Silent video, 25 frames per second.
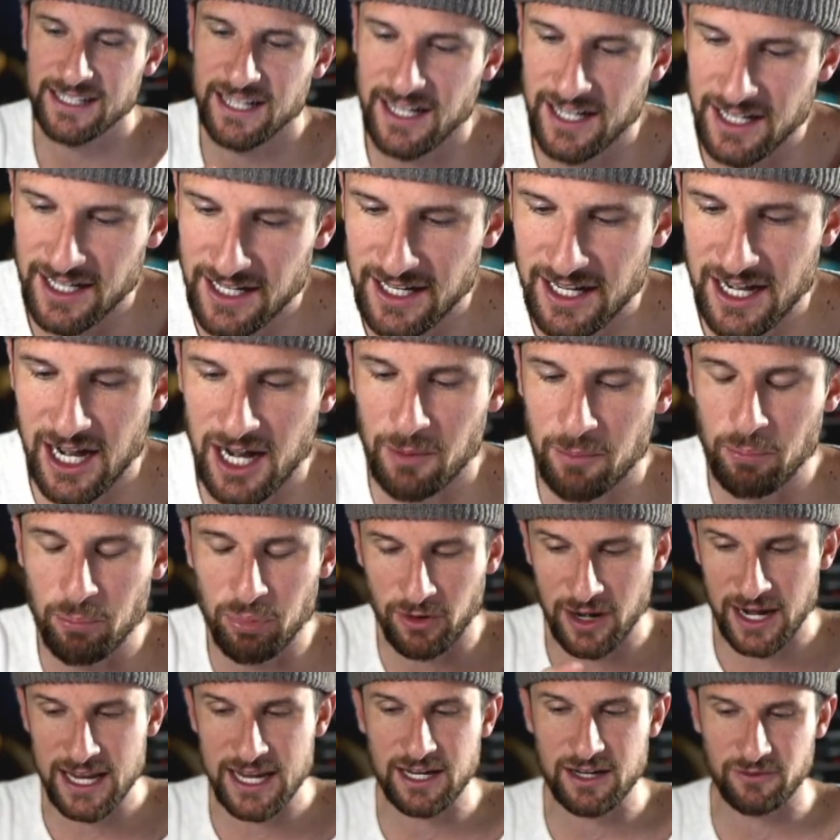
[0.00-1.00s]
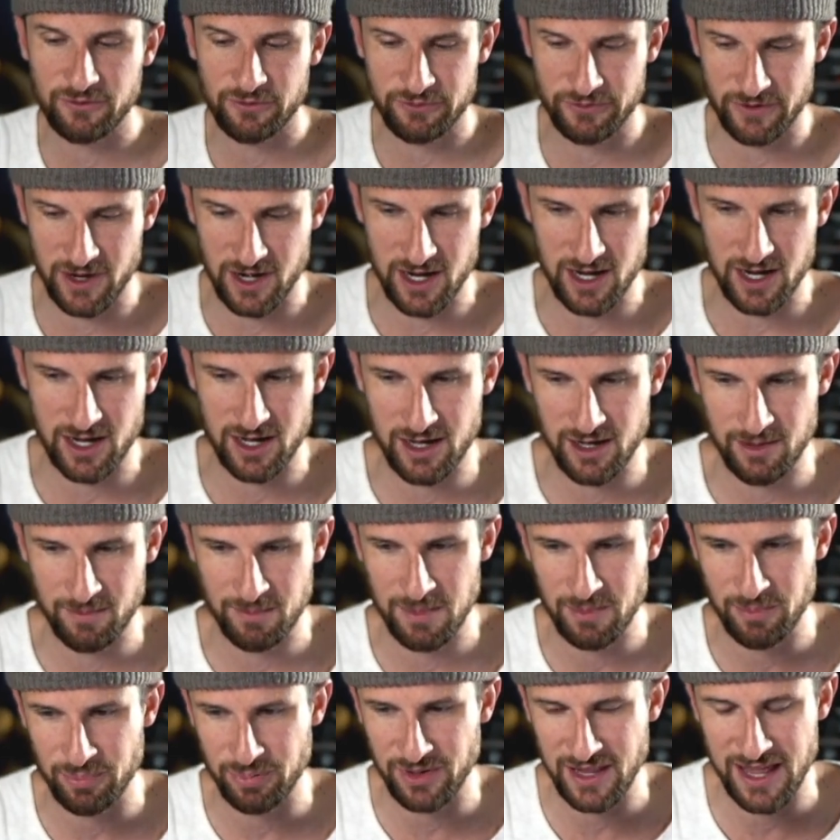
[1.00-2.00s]
a, a break
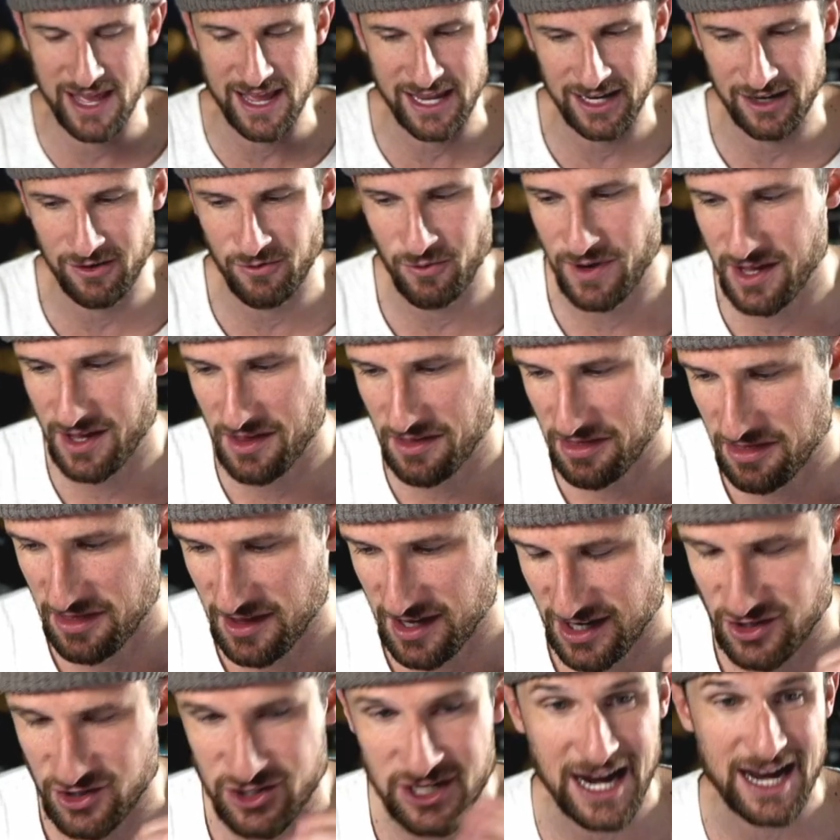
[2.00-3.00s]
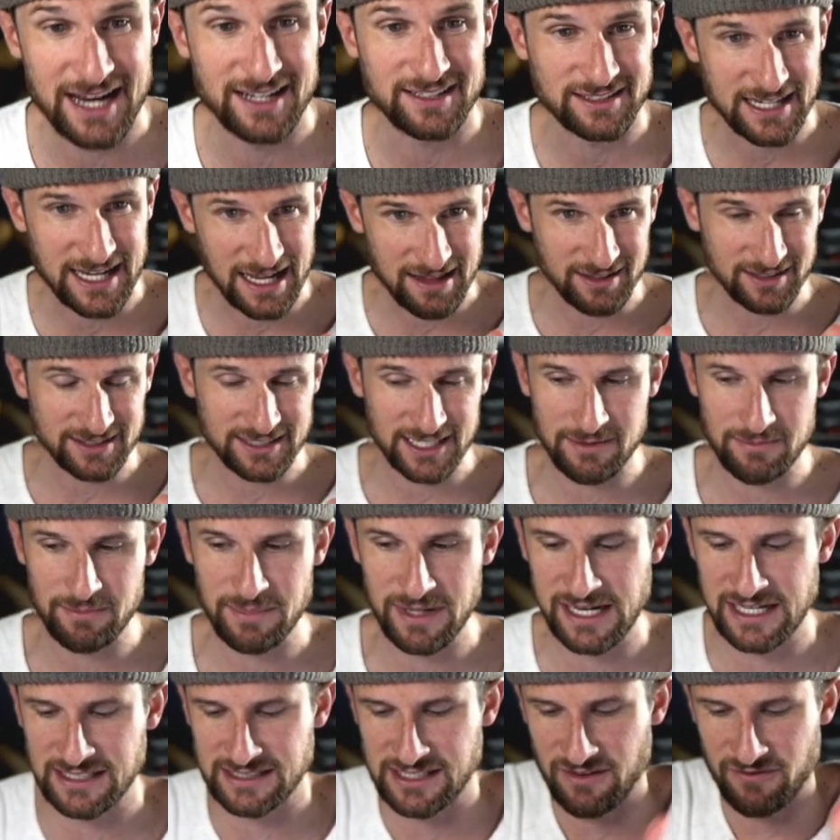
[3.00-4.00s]
from playing with the Giant Skeleton
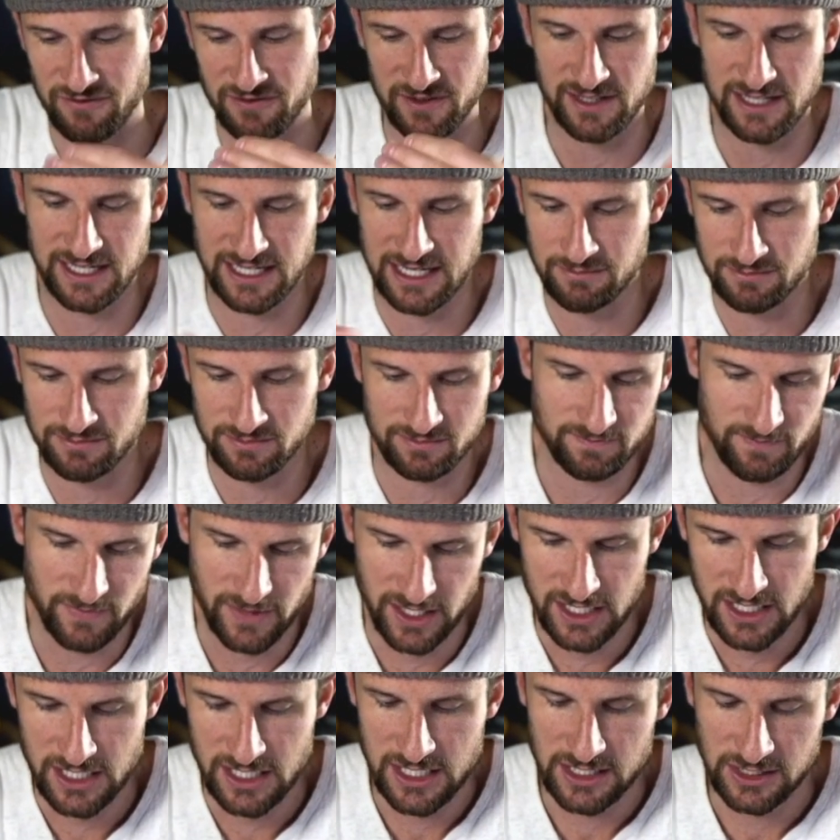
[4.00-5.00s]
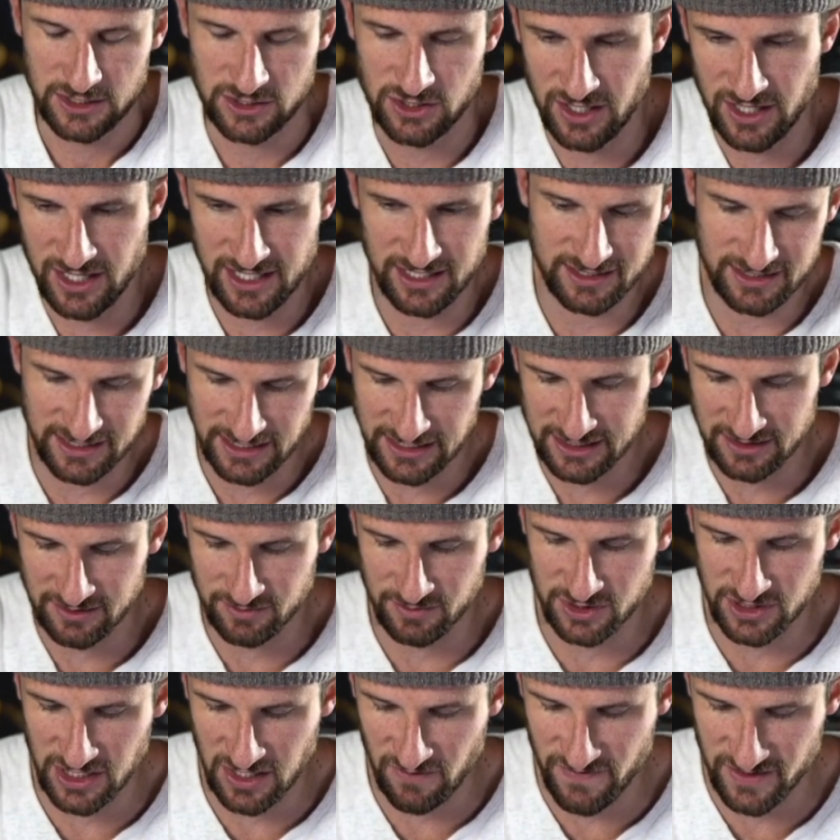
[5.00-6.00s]
because I feel like I'm starting to see
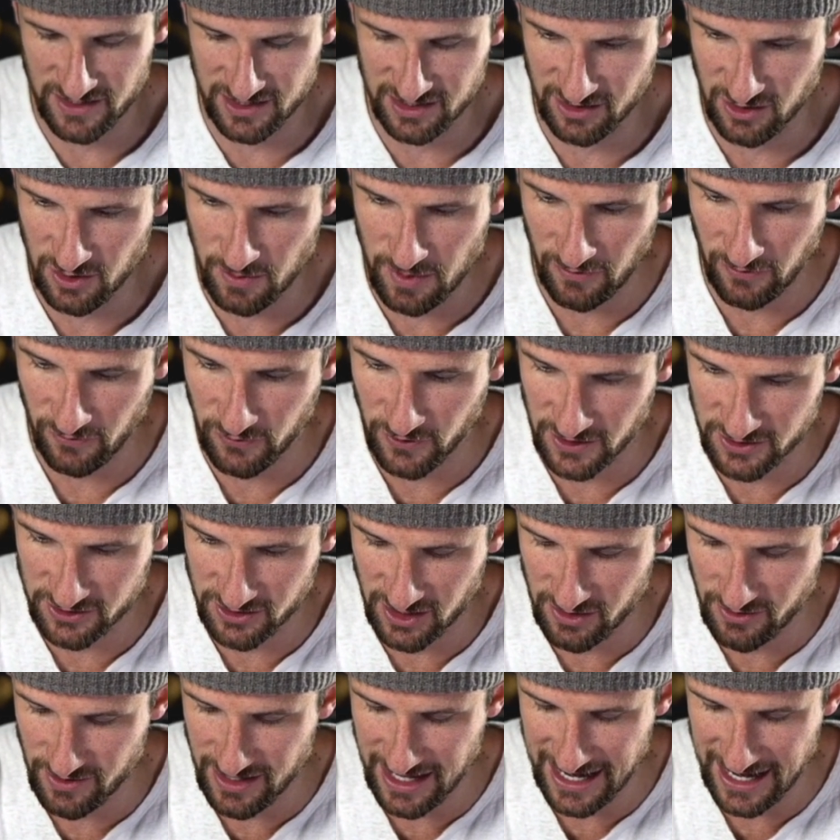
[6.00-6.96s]
some stuff that's a little bit frustrating.